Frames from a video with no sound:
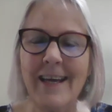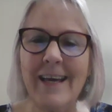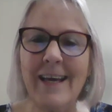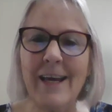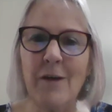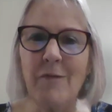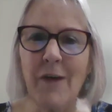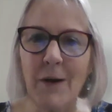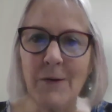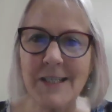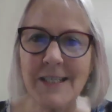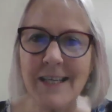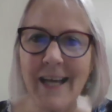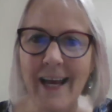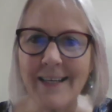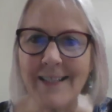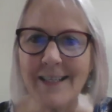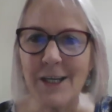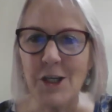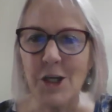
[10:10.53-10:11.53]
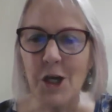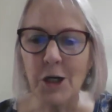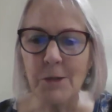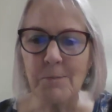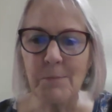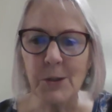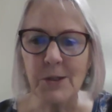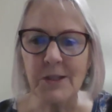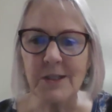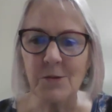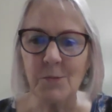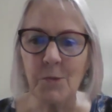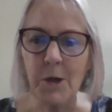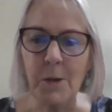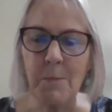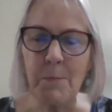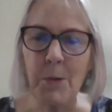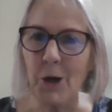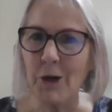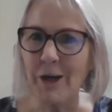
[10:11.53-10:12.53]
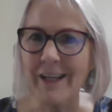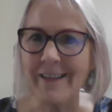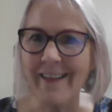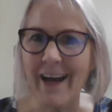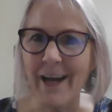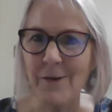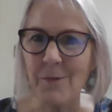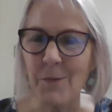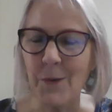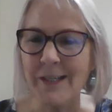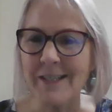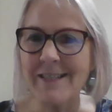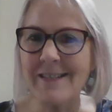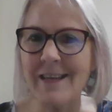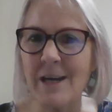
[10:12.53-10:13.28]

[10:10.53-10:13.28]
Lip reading: If I was to ask a young person what a party line was,